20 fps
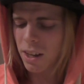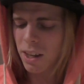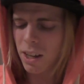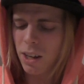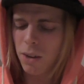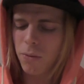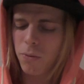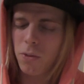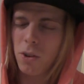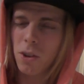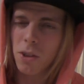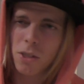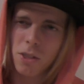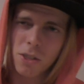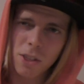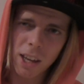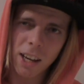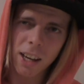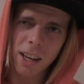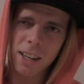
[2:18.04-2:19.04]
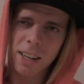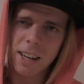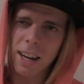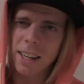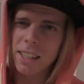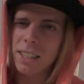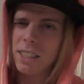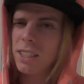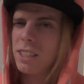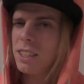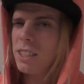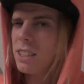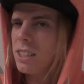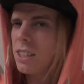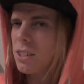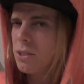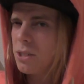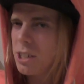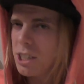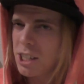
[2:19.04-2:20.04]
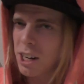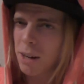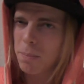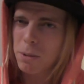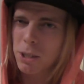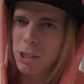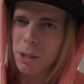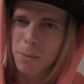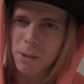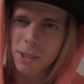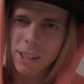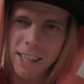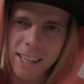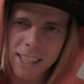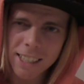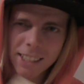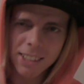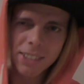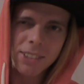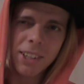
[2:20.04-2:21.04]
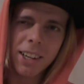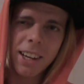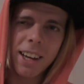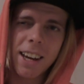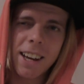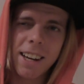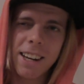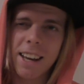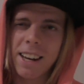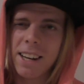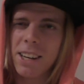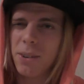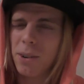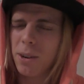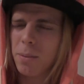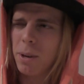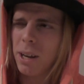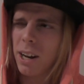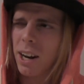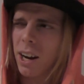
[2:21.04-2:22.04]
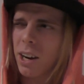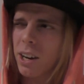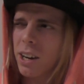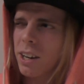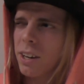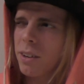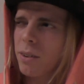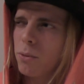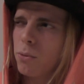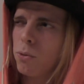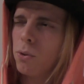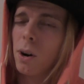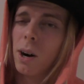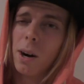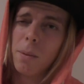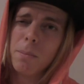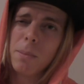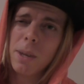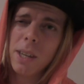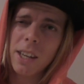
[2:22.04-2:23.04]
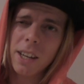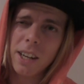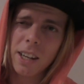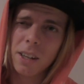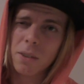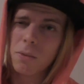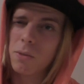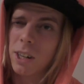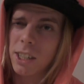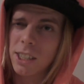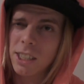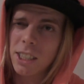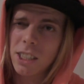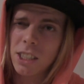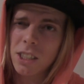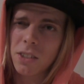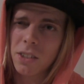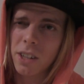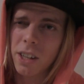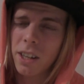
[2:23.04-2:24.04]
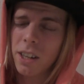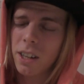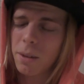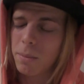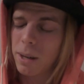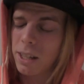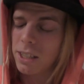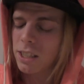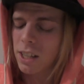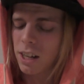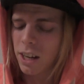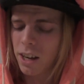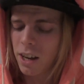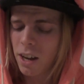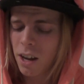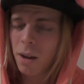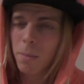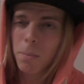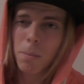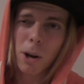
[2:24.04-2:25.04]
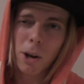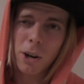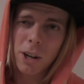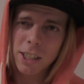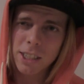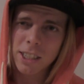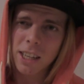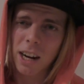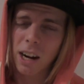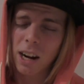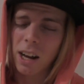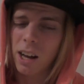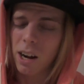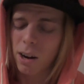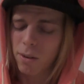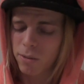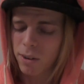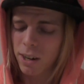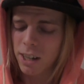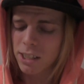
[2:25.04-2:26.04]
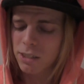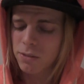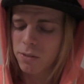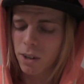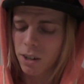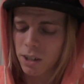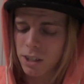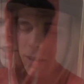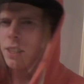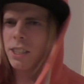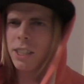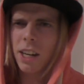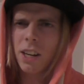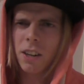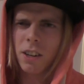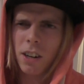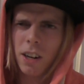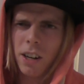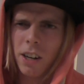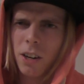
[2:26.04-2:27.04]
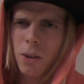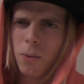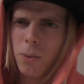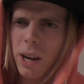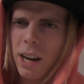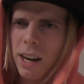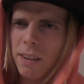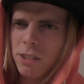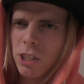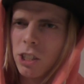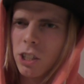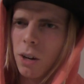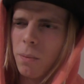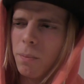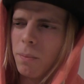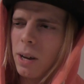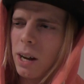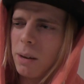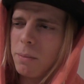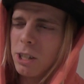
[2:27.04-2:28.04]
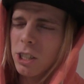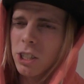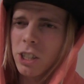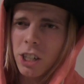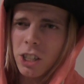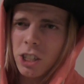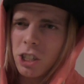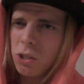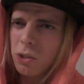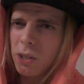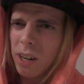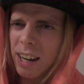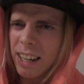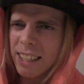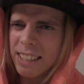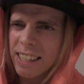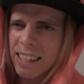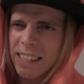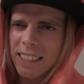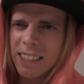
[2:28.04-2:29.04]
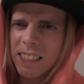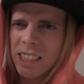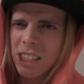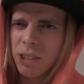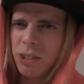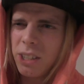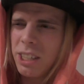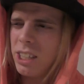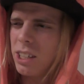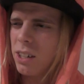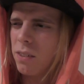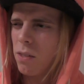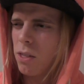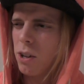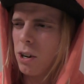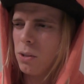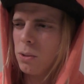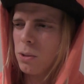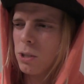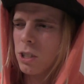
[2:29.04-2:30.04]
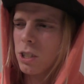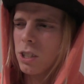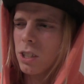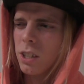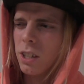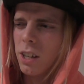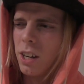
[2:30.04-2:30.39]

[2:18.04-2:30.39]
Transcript: if you think that, read up some on the history, and then you will be like, foie mirin French history, basically. Bloody as hell, alpha as fuck. Secondly, we have some, I'm just gonna utilize like three of those.